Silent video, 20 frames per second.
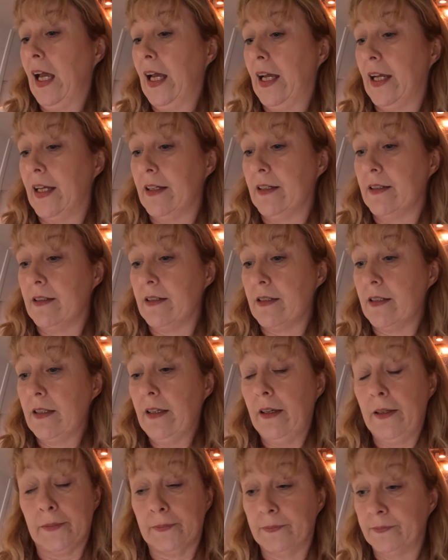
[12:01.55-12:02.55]
And
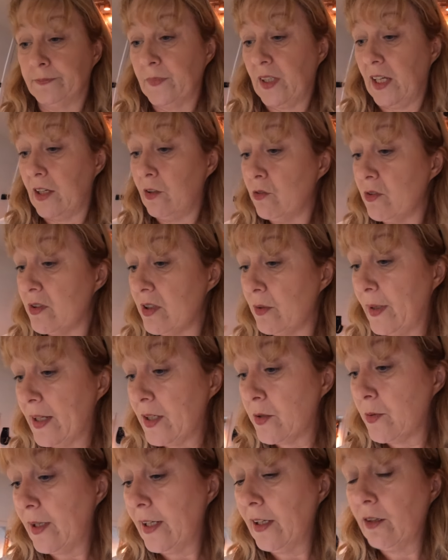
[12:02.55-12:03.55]
yeah, I also
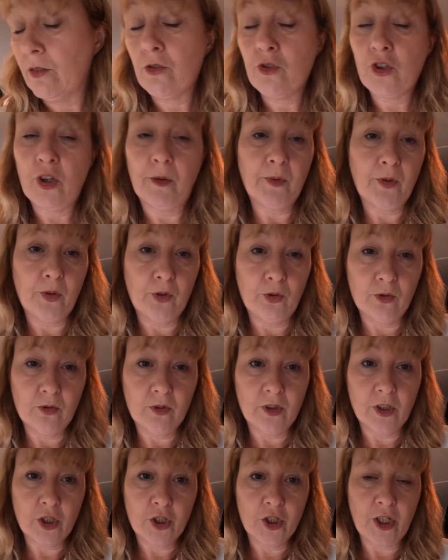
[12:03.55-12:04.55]
went to a little shop called
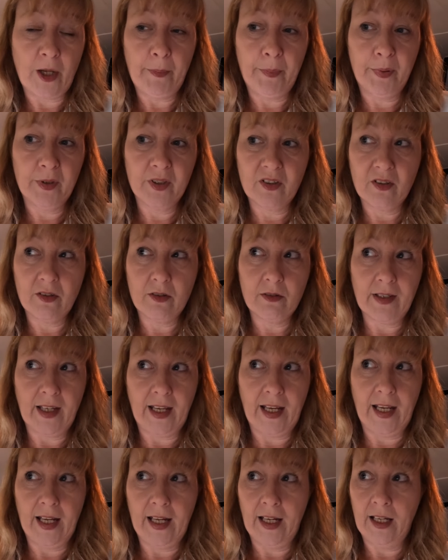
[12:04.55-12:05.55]
the Shepherd's
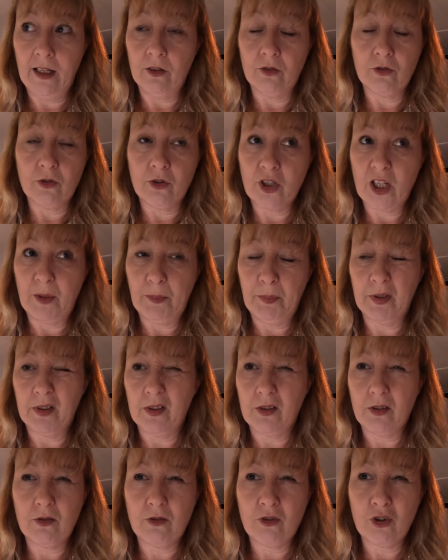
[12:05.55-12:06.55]
Inn or
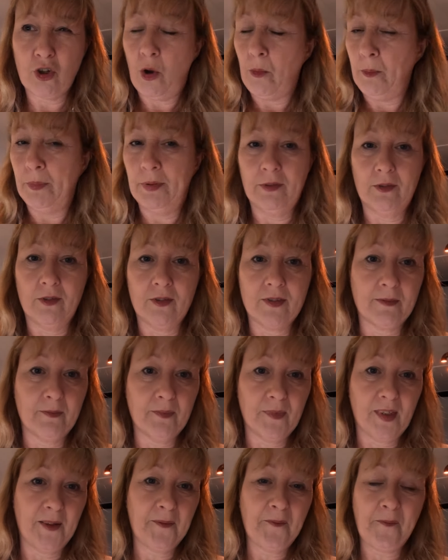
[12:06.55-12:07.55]
Shepherd's Shop or
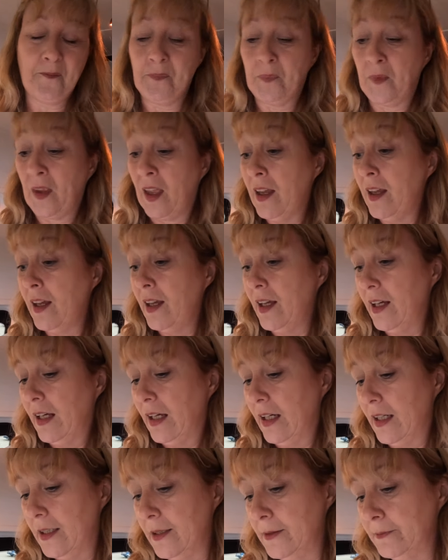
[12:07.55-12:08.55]
something,
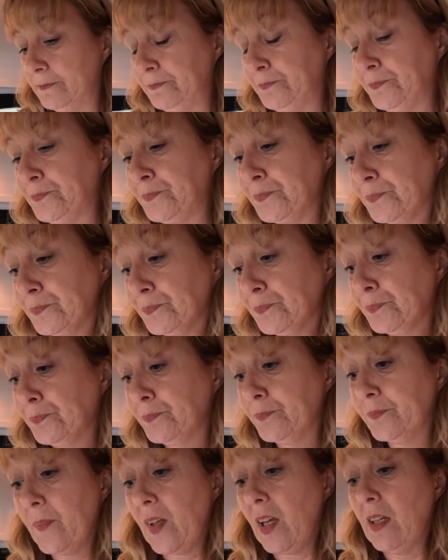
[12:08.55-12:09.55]

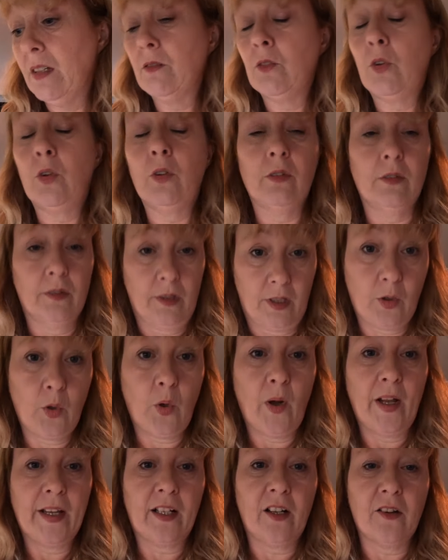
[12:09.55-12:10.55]

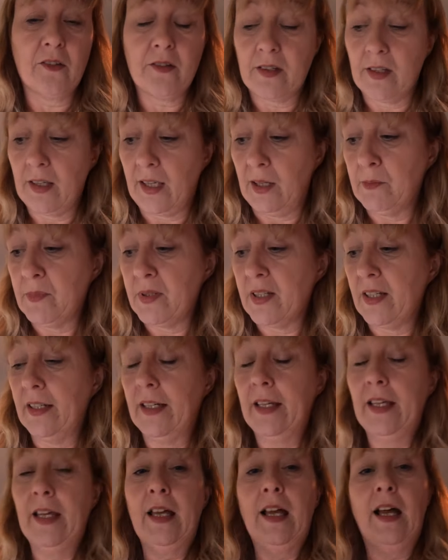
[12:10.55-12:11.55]
quite close to the
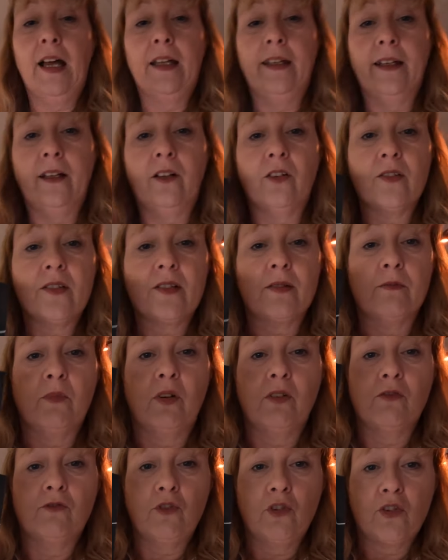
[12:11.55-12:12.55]
campsite, and then got some
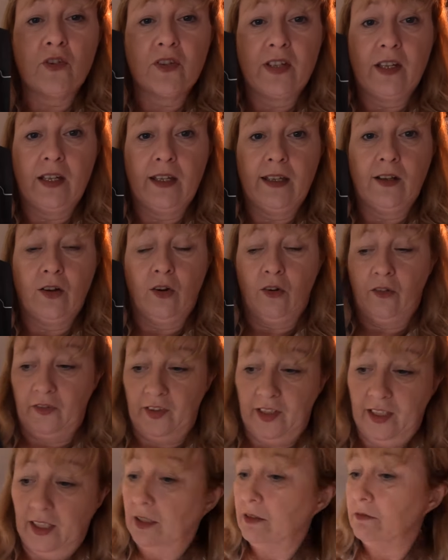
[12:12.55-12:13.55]
Rhossili
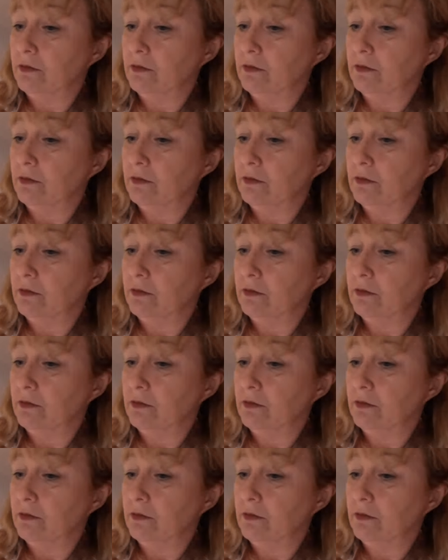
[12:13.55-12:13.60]
coffee,